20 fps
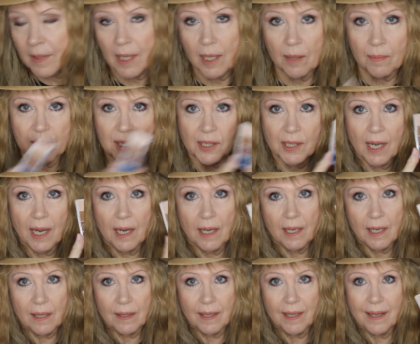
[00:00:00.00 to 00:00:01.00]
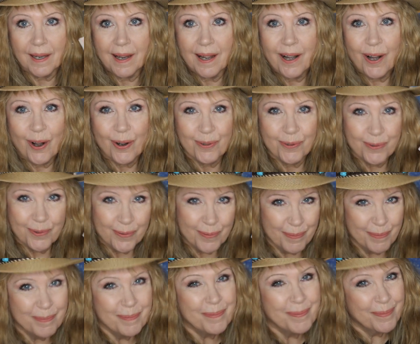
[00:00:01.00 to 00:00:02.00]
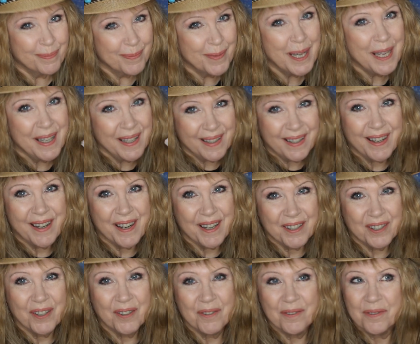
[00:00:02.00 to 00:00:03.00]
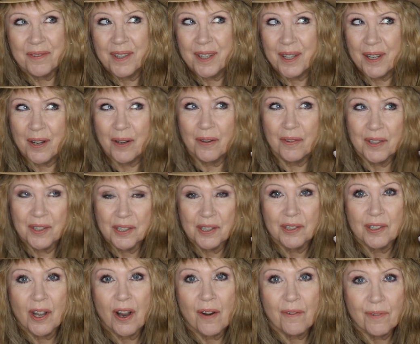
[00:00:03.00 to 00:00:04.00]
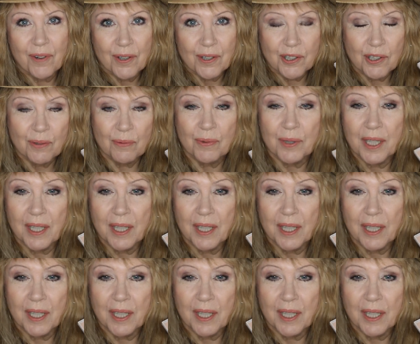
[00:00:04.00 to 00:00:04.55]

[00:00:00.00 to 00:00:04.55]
imitating the Elf kind of, you know, this is our version.